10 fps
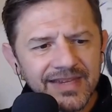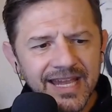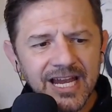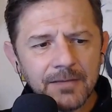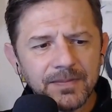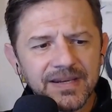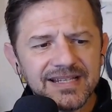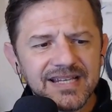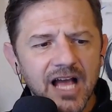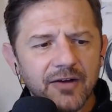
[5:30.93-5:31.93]
In a
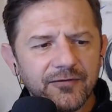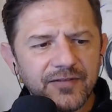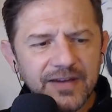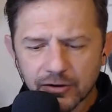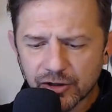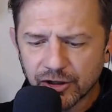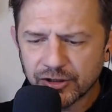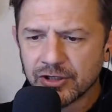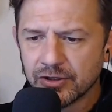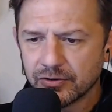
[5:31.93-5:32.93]
piece of feel good
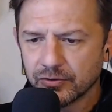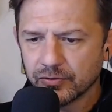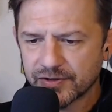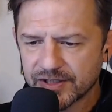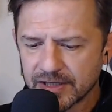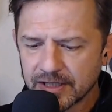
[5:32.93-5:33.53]
news,